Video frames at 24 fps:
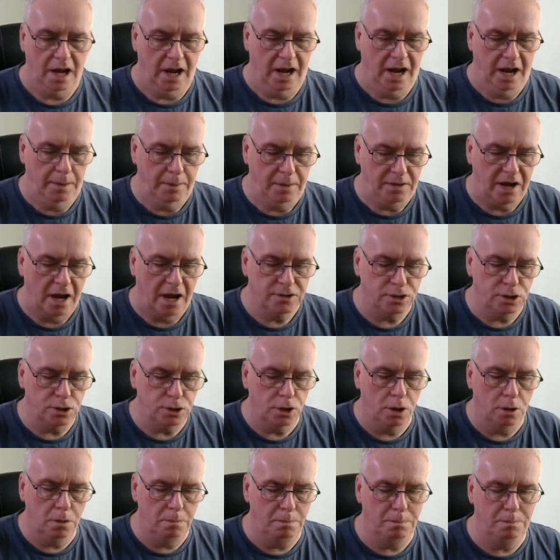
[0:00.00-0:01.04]
It has its
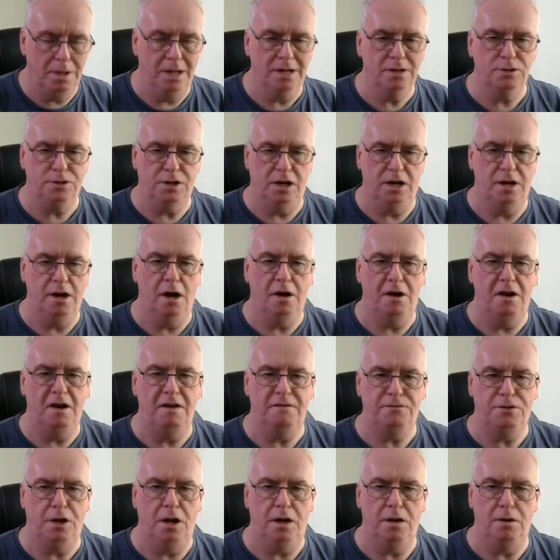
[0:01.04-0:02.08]
own built-in
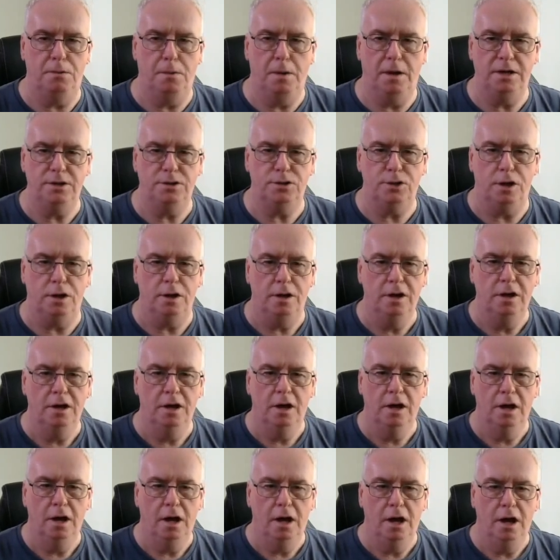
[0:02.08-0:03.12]
RF generator.
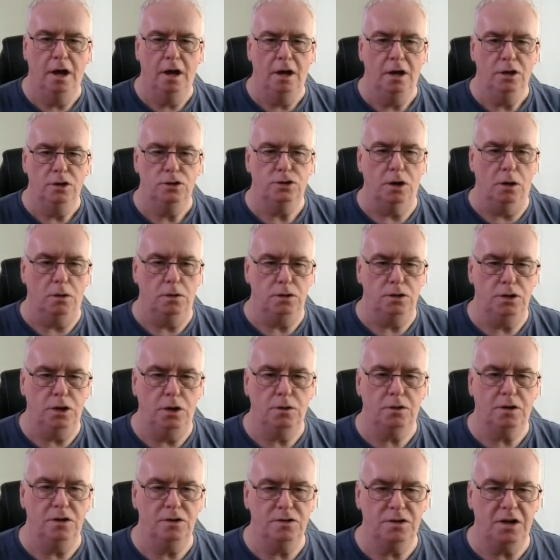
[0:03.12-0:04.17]
So you
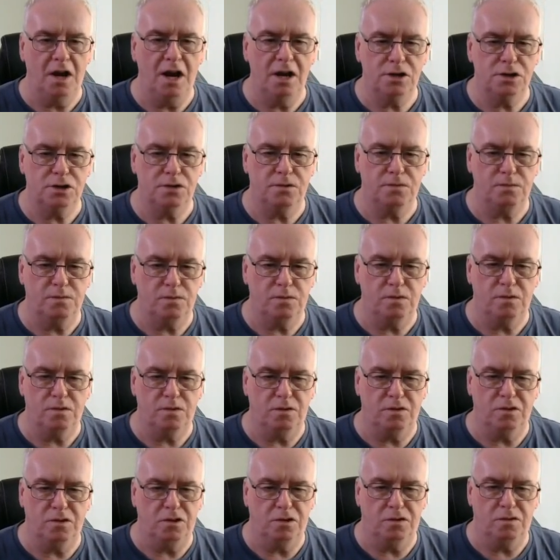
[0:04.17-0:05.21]
can test
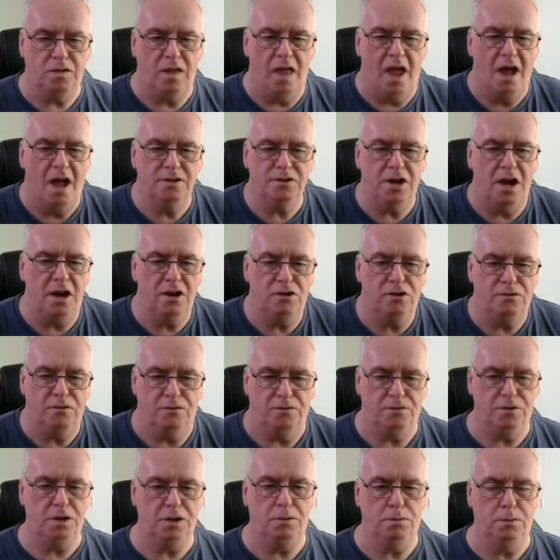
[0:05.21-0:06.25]
antennas for
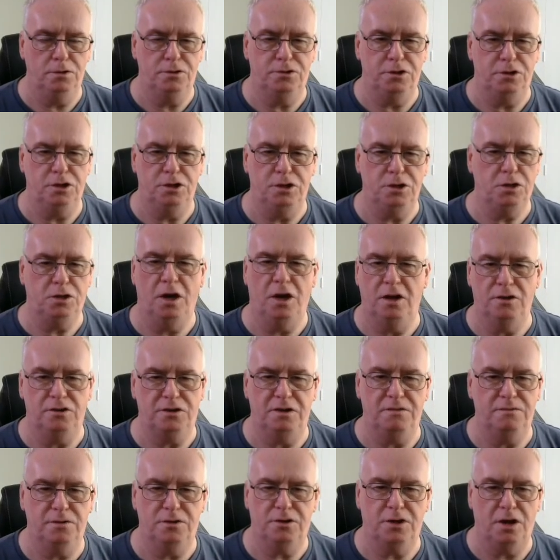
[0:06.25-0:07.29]
frequencies you can't
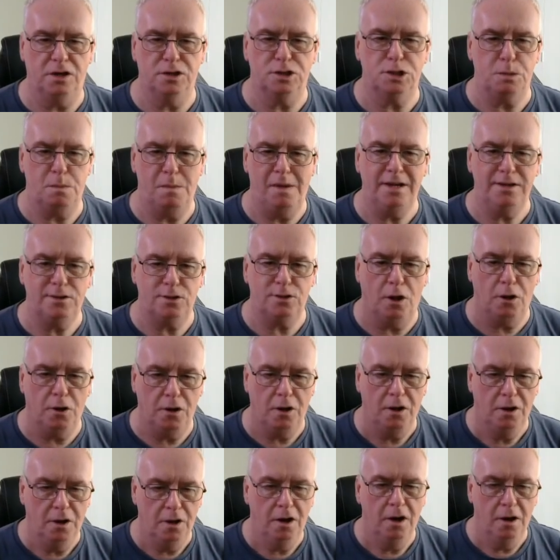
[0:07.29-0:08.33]
even transmit on.
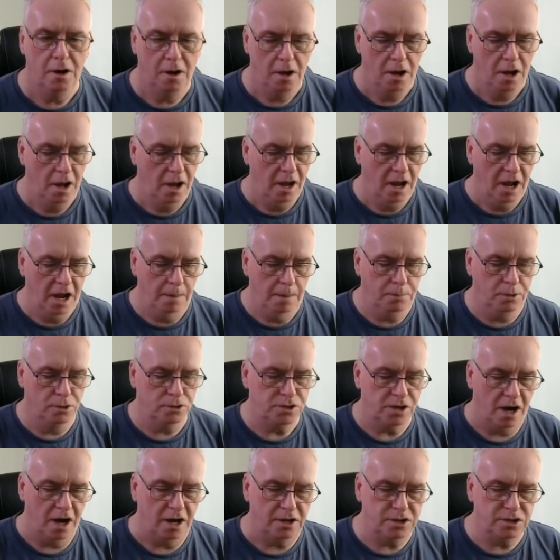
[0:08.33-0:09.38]
It
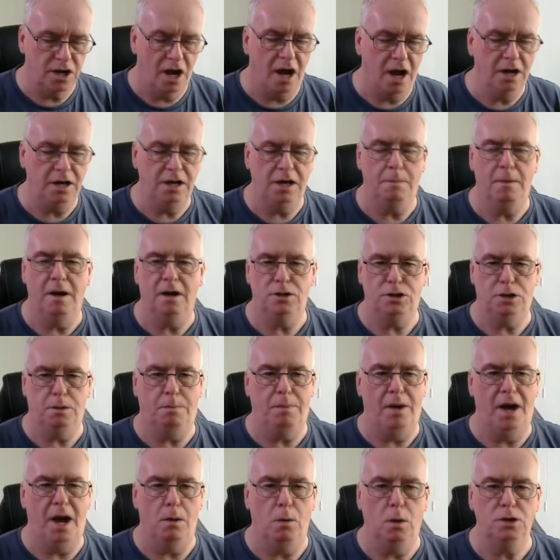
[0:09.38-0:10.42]
puts out a tiny amount of
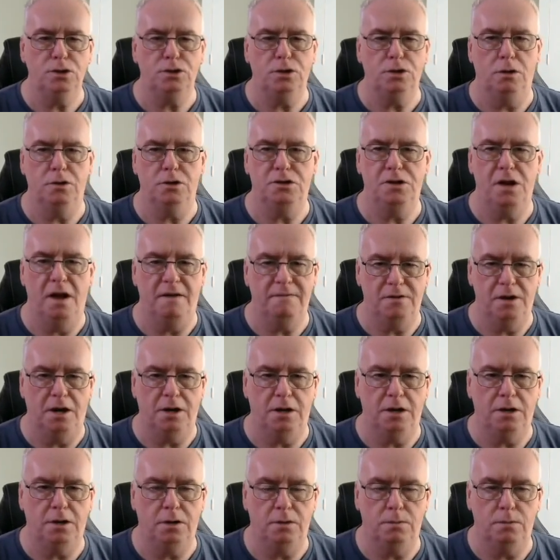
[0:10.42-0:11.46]
power, so there's never
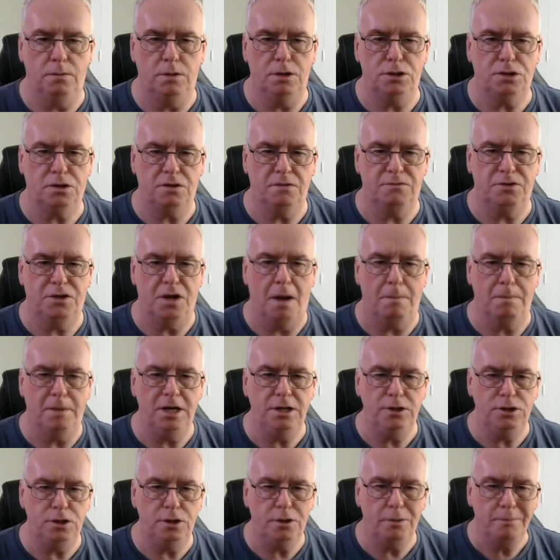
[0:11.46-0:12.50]
any risk of
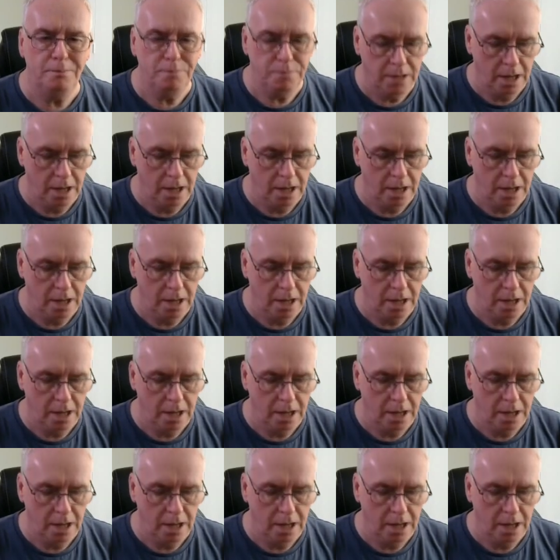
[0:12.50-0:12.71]
damage,